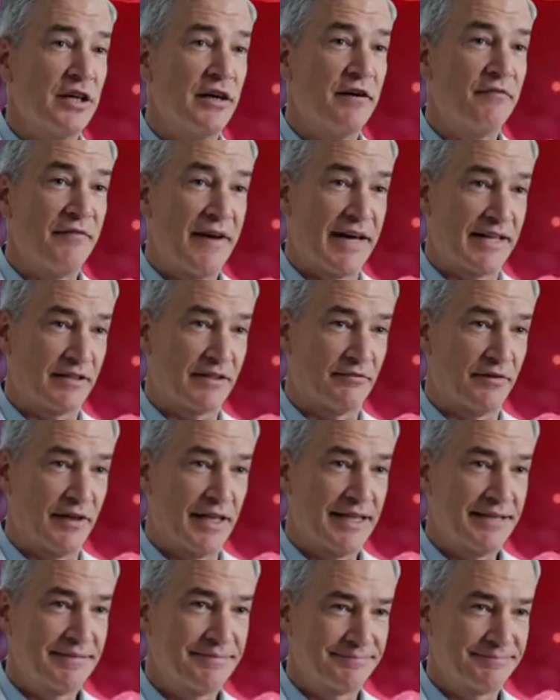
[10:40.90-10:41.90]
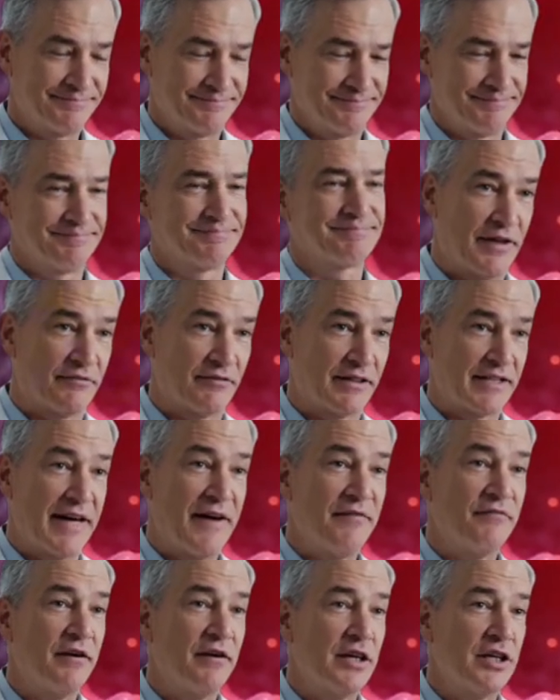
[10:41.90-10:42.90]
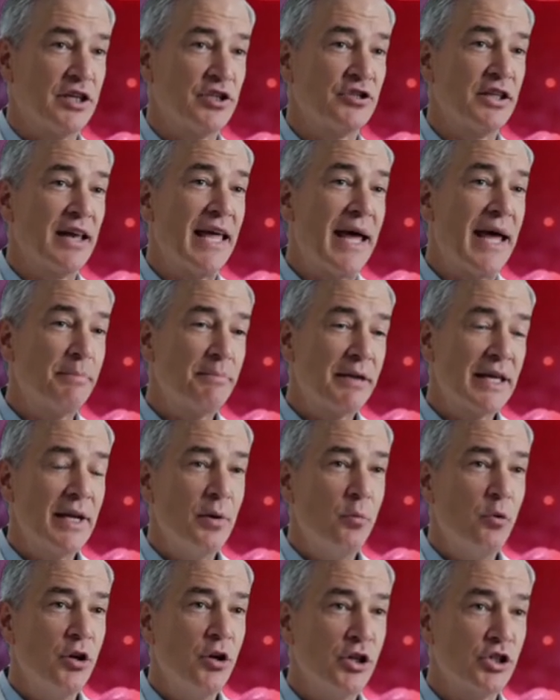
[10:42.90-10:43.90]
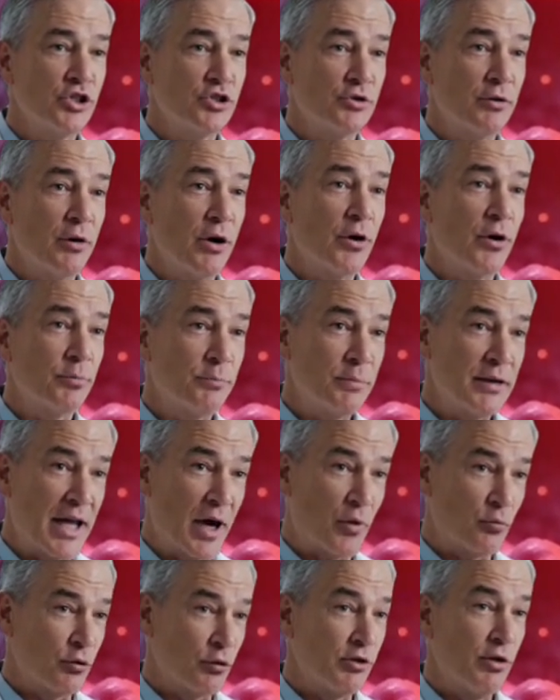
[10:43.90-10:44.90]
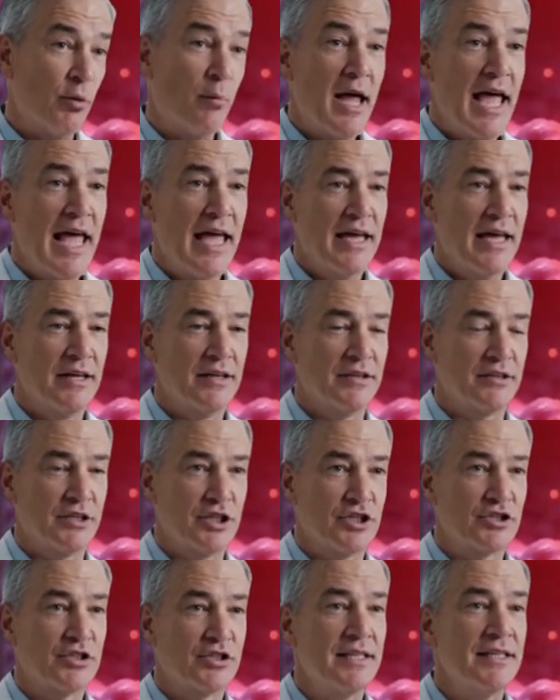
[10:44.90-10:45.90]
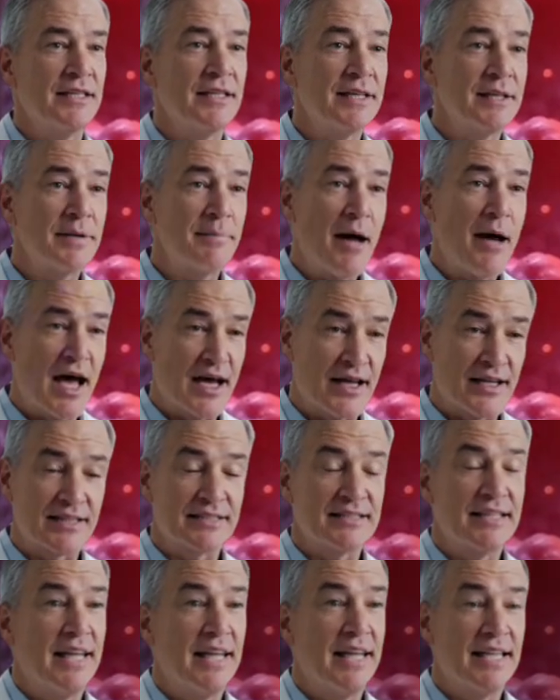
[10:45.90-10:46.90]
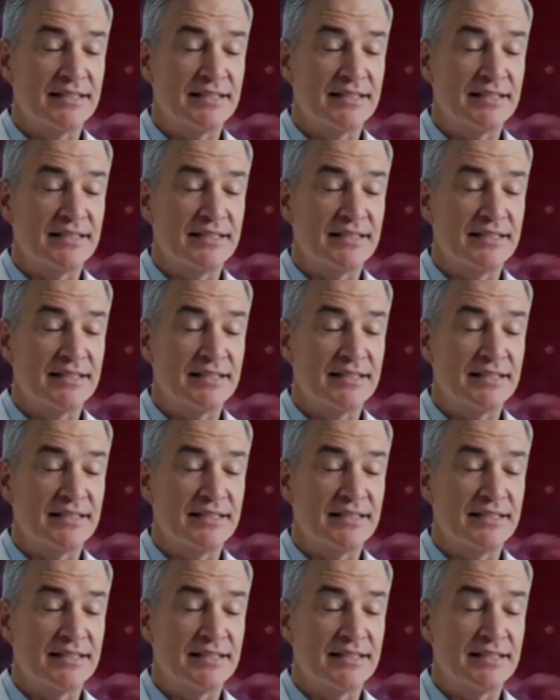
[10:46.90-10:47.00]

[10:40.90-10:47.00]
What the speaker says: disconnection. Disconnection from nature, from rhythm, from the body itself. We wake up